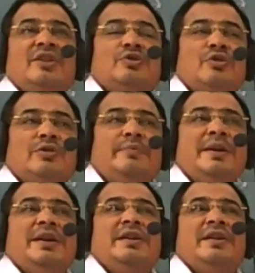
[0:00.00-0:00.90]
should
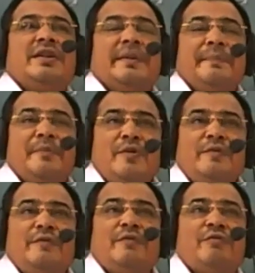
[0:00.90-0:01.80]
be
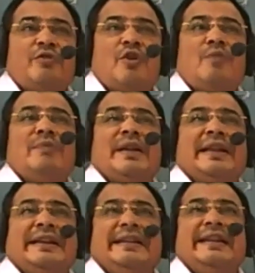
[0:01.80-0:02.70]
removed from
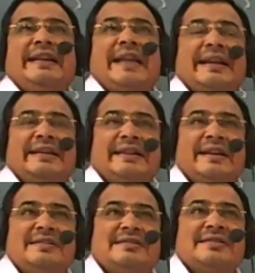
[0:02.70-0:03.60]
Indian
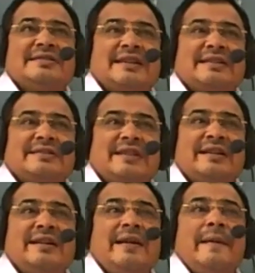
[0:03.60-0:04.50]
agriculture sector
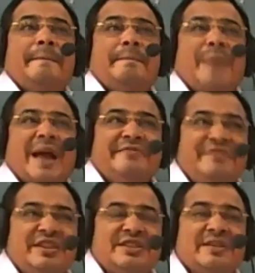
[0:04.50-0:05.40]
by
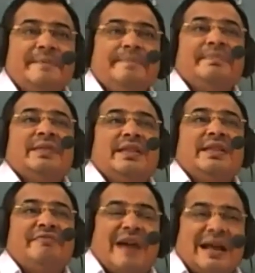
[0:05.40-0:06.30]
which
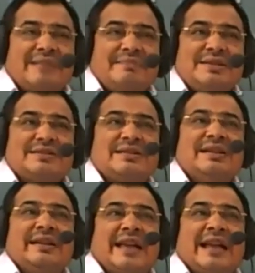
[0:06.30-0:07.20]
the farmers
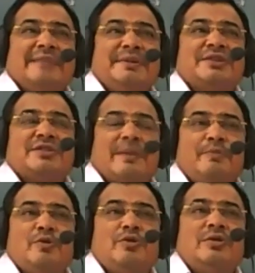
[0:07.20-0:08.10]
can be
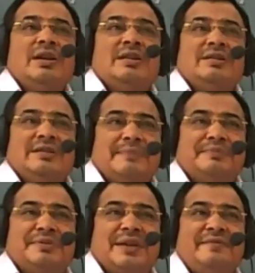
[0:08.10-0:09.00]
support
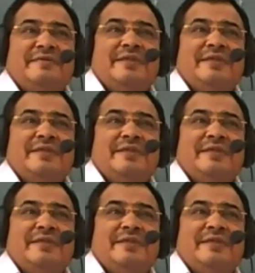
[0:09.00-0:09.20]
themselves